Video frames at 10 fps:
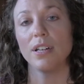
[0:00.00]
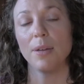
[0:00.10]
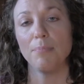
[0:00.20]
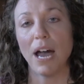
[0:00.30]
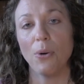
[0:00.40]

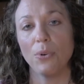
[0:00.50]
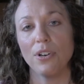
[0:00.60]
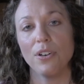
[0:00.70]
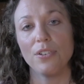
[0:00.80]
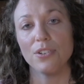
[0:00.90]

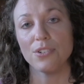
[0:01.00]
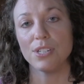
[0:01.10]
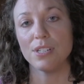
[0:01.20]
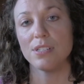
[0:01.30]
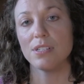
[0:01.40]

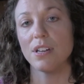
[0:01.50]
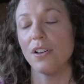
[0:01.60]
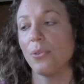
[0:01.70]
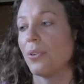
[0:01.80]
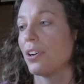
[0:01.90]

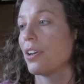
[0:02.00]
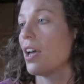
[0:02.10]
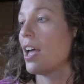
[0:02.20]
empowerednurses.org.